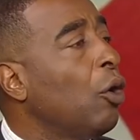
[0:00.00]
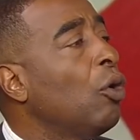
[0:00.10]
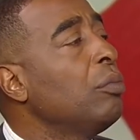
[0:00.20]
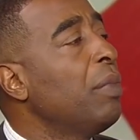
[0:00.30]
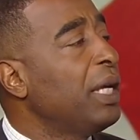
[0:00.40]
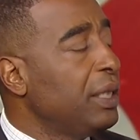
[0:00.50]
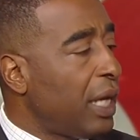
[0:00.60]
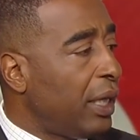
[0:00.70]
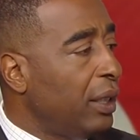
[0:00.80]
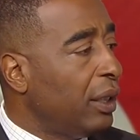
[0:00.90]
on
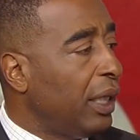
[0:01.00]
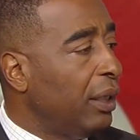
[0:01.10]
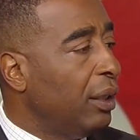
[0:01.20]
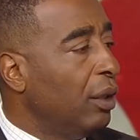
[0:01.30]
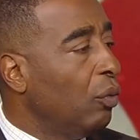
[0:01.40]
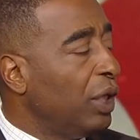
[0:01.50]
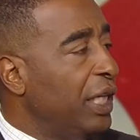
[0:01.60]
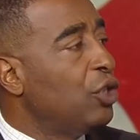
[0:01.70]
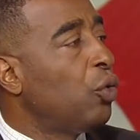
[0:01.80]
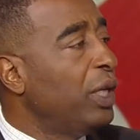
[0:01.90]
Monday, when
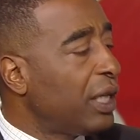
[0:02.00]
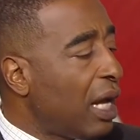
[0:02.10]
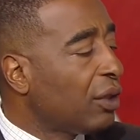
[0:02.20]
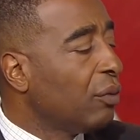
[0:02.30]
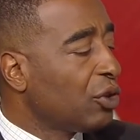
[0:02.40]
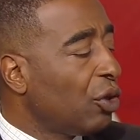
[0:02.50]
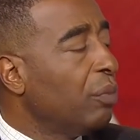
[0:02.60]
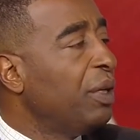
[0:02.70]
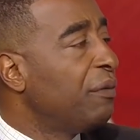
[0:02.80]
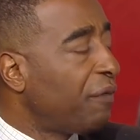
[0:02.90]
he tweeted out there was going to
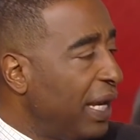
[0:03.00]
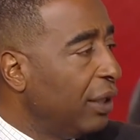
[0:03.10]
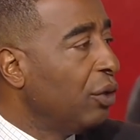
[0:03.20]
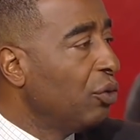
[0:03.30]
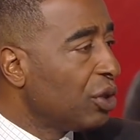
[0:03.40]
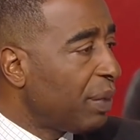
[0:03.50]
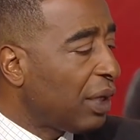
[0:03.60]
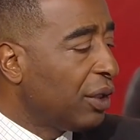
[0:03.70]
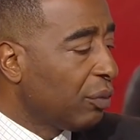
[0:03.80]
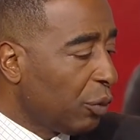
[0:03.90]
be fake news about
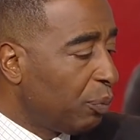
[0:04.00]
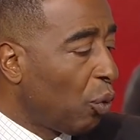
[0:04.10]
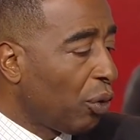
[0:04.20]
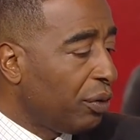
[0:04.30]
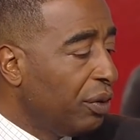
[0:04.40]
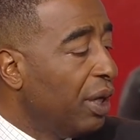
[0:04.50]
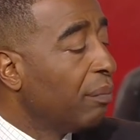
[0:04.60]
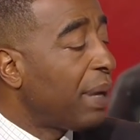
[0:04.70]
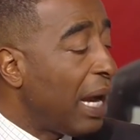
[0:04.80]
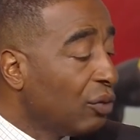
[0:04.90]
him reporting,
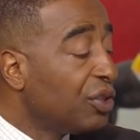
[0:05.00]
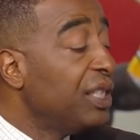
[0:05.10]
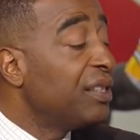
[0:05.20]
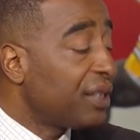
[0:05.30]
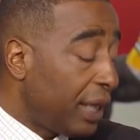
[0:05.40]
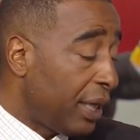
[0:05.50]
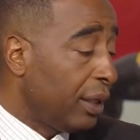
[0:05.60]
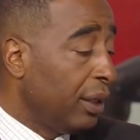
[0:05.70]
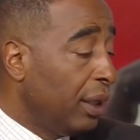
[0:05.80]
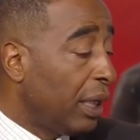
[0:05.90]
Pouncey said,
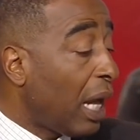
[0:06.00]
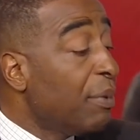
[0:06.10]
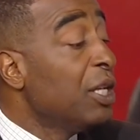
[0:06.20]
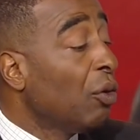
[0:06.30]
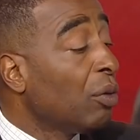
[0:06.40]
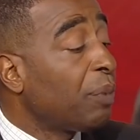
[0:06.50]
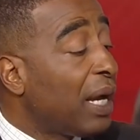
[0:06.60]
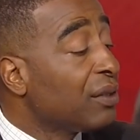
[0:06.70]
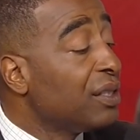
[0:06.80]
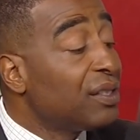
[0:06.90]
and I've been knowing
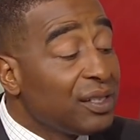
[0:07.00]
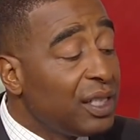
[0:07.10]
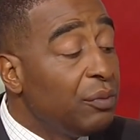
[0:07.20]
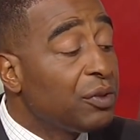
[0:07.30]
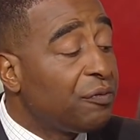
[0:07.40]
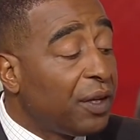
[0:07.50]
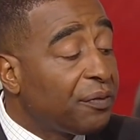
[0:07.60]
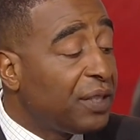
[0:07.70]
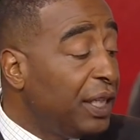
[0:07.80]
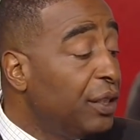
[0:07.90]
Pouncey since he was
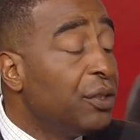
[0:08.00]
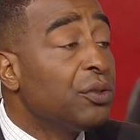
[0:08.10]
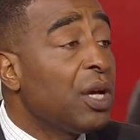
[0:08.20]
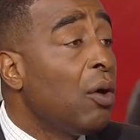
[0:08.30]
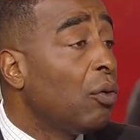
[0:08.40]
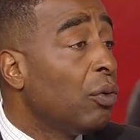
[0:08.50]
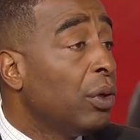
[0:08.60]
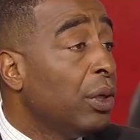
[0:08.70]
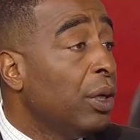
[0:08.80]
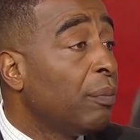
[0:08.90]
fifteen years old,
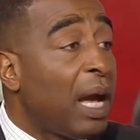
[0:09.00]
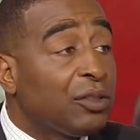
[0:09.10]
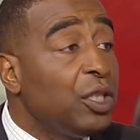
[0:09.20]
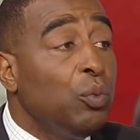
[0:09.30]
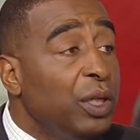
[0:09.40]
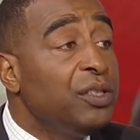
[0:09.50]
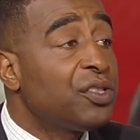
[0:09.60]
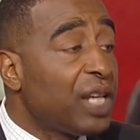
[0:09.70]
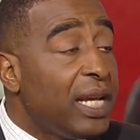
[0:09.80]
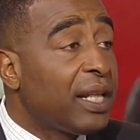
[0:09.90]
Pouncey wouldn't
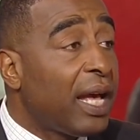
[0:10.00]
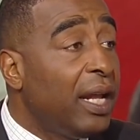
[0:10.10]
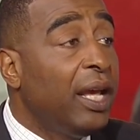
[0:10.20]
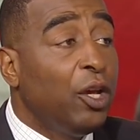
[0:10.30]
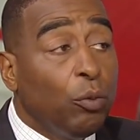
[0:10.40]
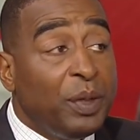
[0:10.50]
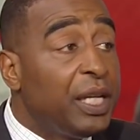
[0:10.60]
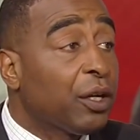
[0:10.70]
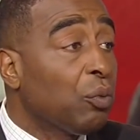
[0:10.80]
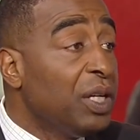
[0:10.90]
say that. He'll be
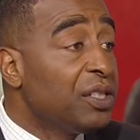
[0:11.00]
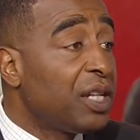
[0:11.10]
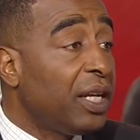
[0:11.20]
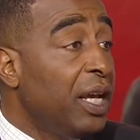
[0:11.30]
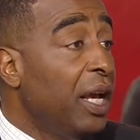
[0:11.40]
here Wednesday